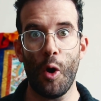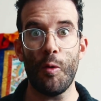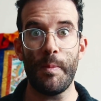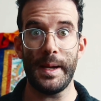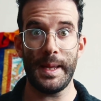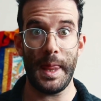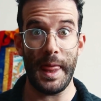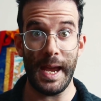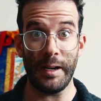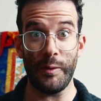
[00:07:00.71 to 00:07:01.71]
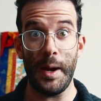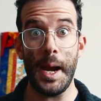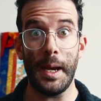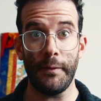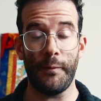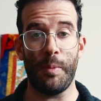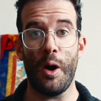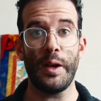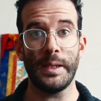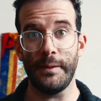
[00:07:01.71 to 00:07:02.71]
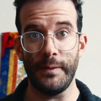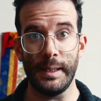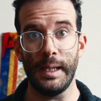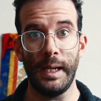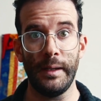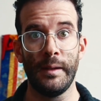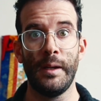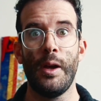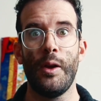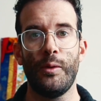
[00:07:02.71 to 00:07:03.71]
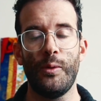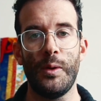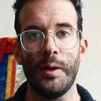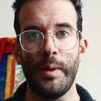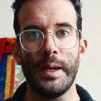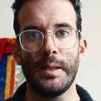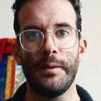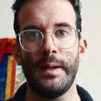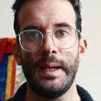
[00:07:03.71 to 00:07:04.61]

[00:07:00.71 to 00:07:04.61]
open the creative possibilities to the rest of